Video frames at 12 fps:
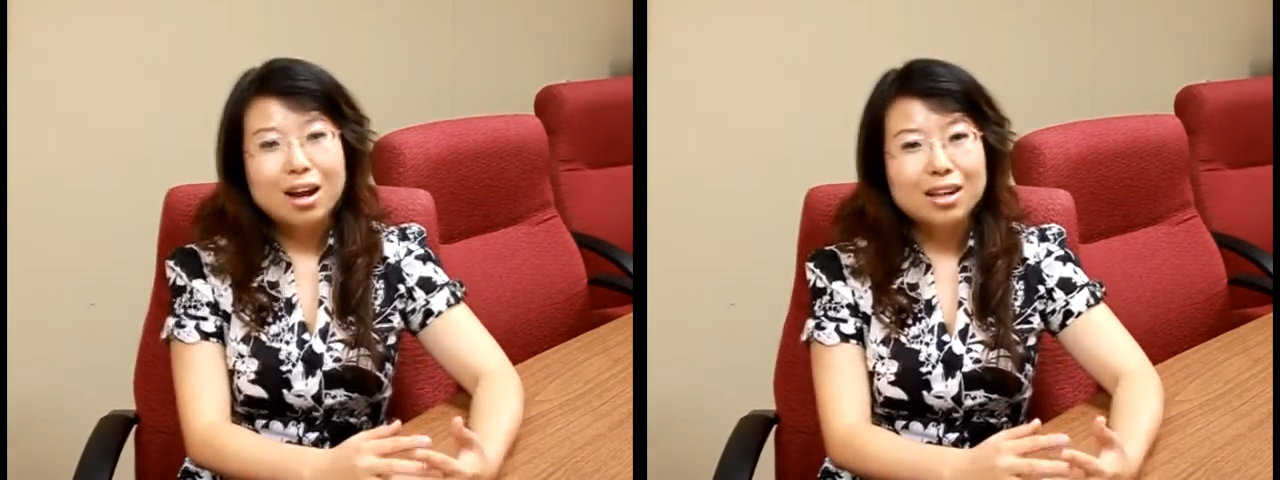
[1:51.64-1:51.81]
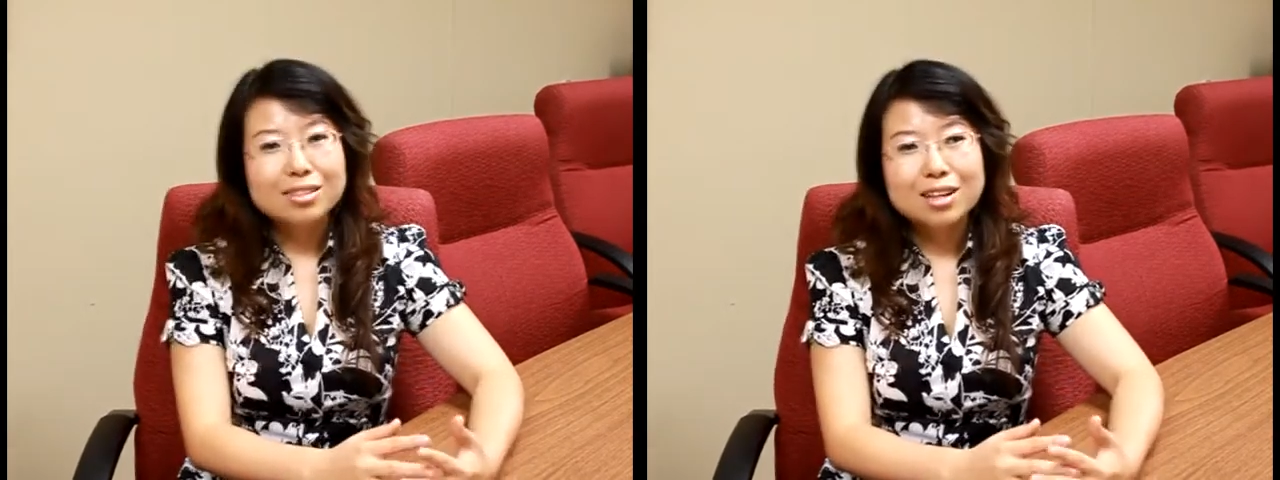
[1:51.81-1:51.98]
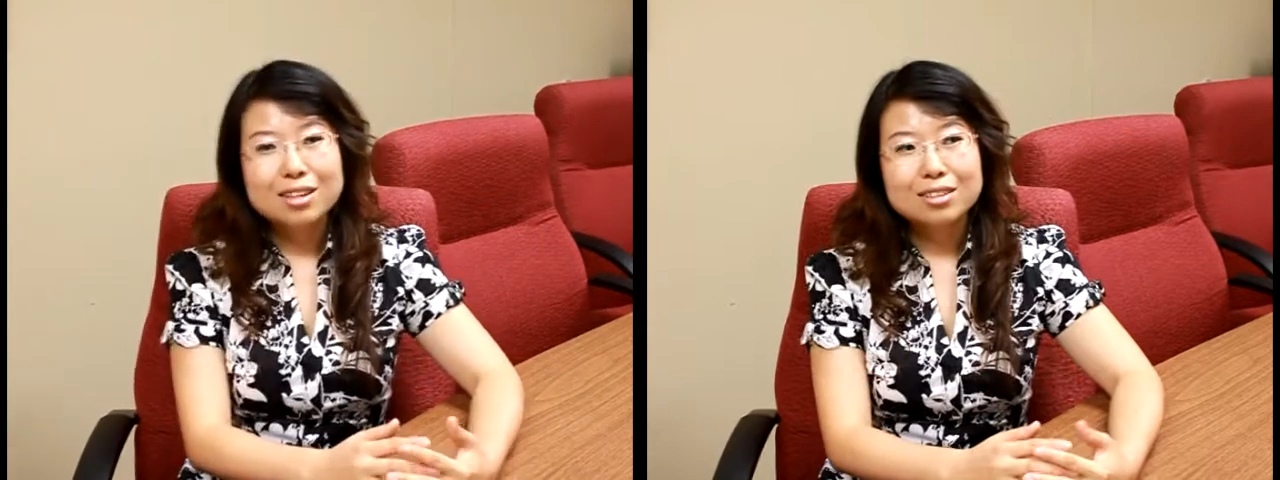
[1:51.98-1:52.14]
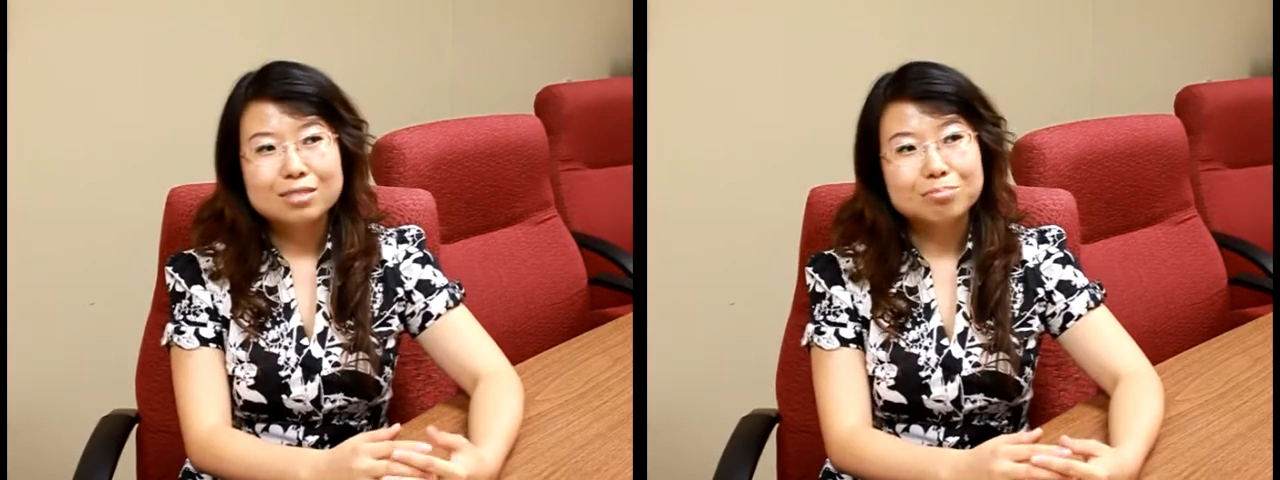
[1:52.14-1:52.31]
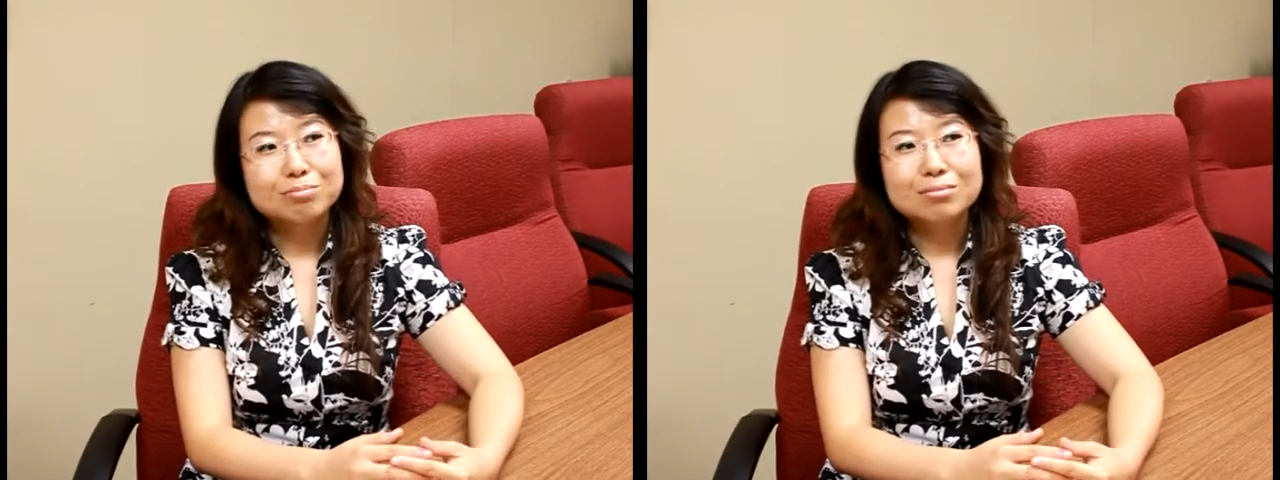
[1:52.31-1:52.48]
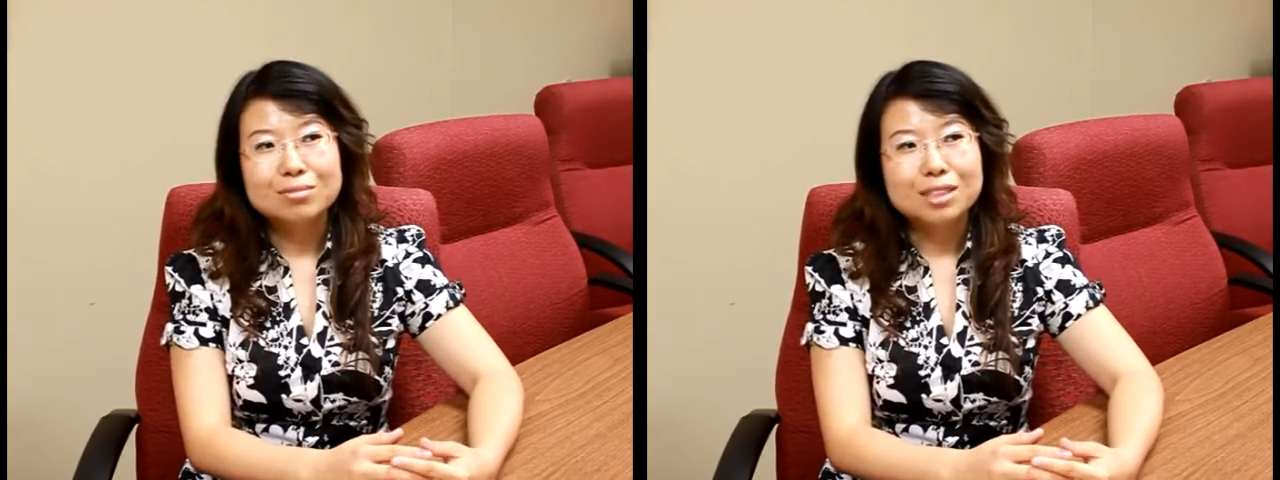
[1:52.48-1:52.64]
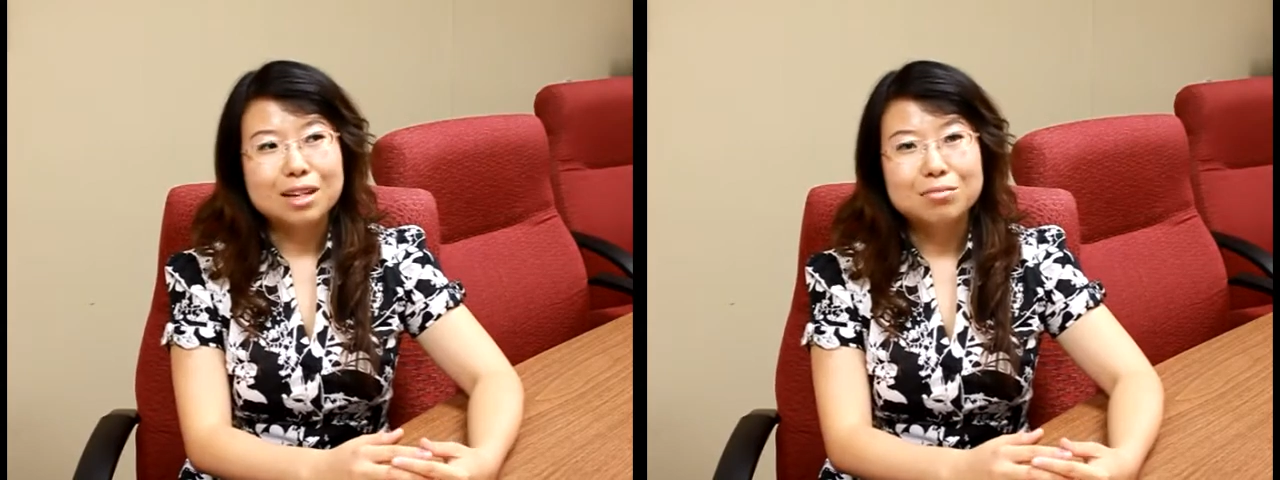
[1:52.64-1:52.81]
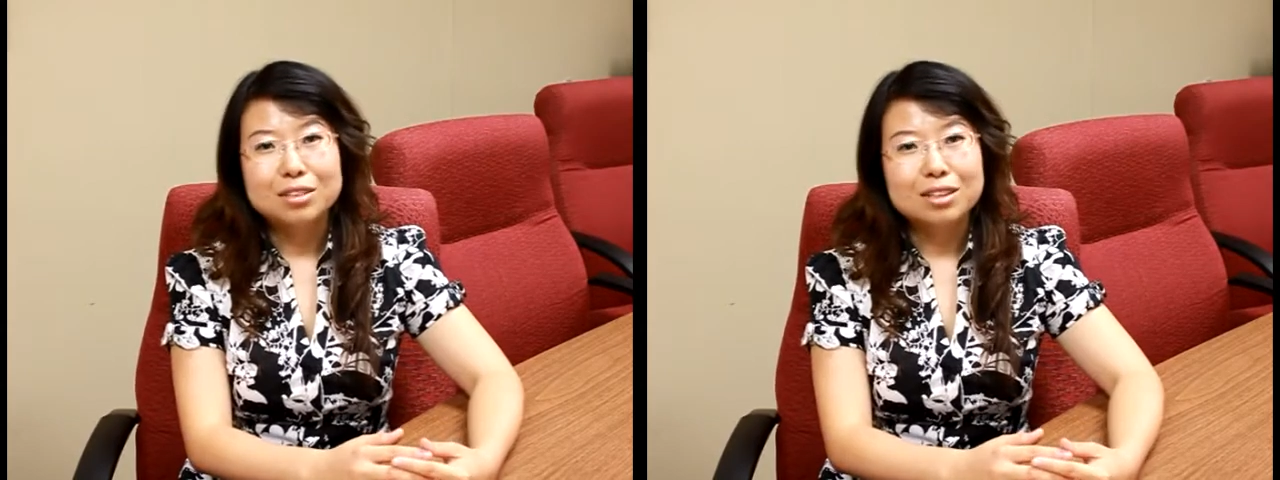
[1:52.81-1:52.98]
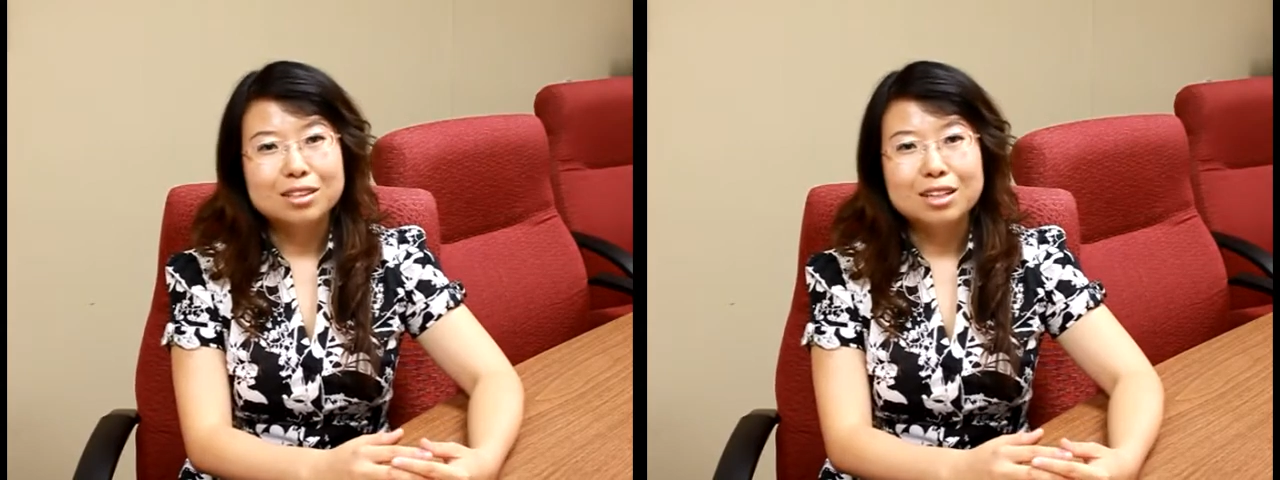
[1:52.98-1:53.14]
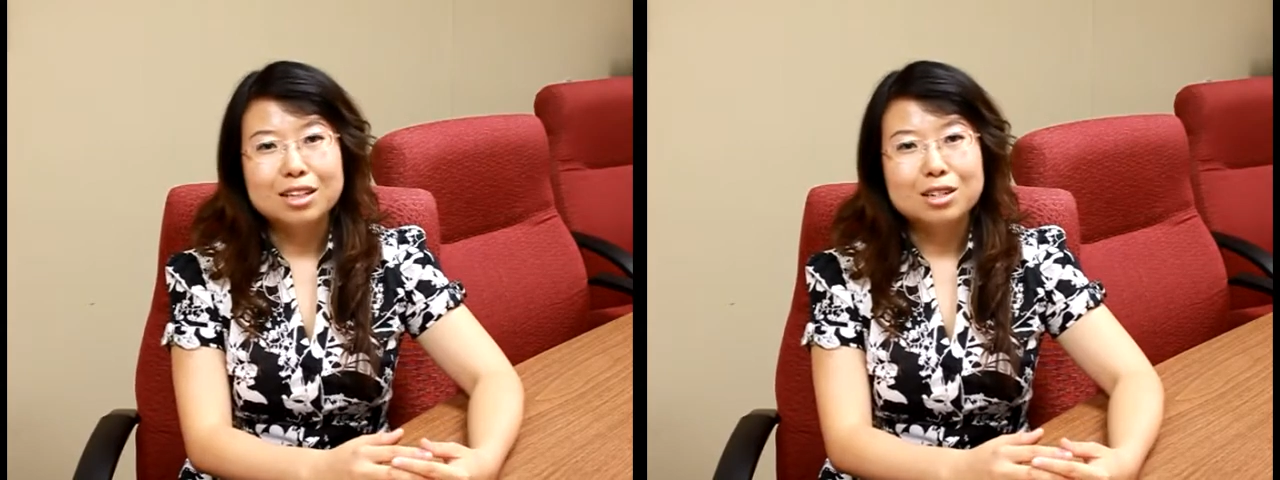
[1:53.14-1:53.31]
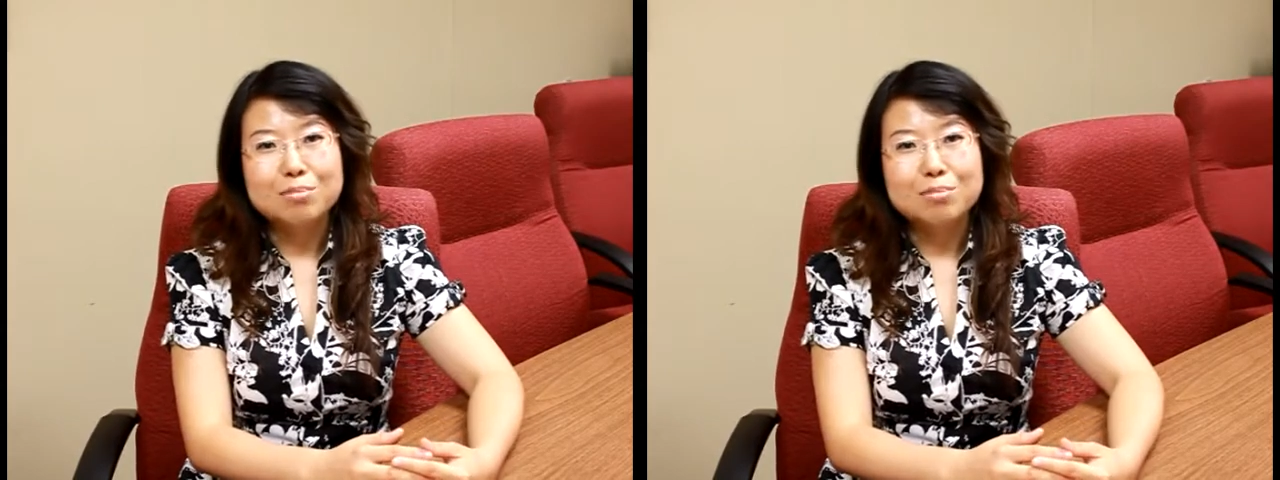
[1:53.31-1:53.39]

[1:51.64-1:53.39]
I think definitely the